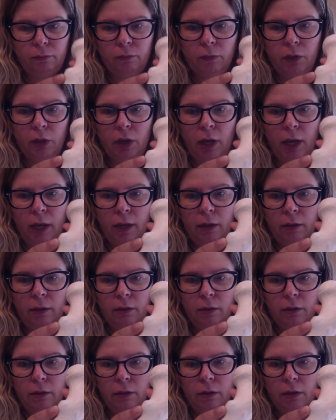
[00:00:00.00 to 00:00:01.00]
okay,
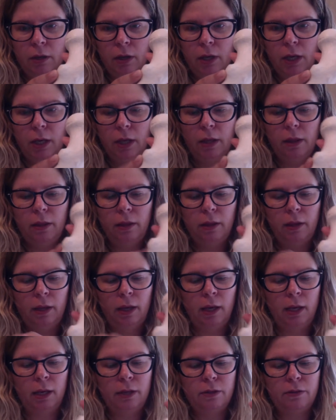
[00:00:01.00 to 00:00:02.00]

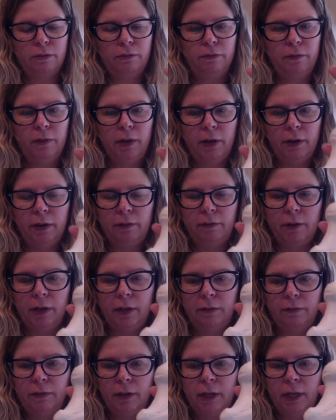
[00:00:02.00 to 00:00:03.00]
and it's very, very
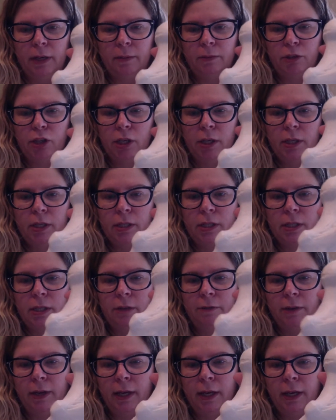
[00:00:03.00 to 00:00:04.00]
faint. I'm trying to see
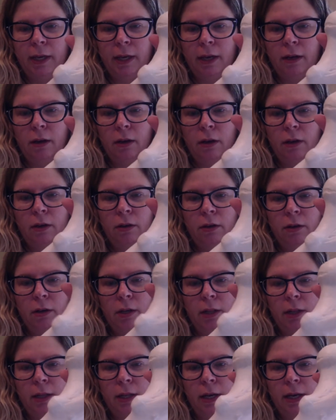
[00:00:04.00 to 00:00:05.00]
if I can get a good
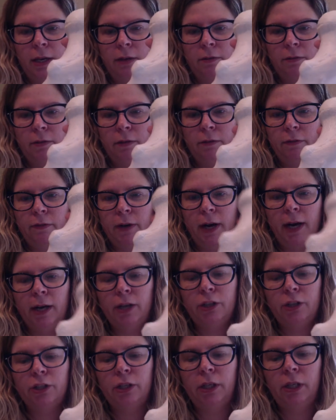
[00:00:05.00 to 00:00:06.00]
light
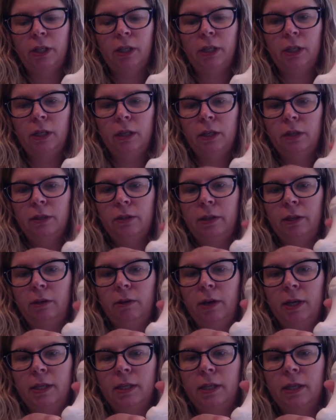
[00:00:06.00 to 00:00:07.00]
refraction. You
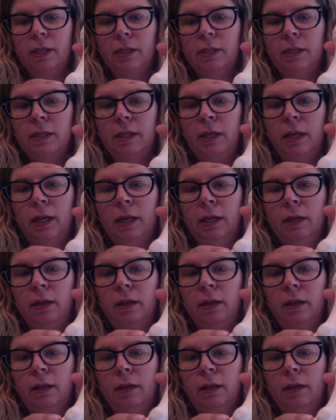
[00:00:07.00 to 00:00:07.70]
guys can see it.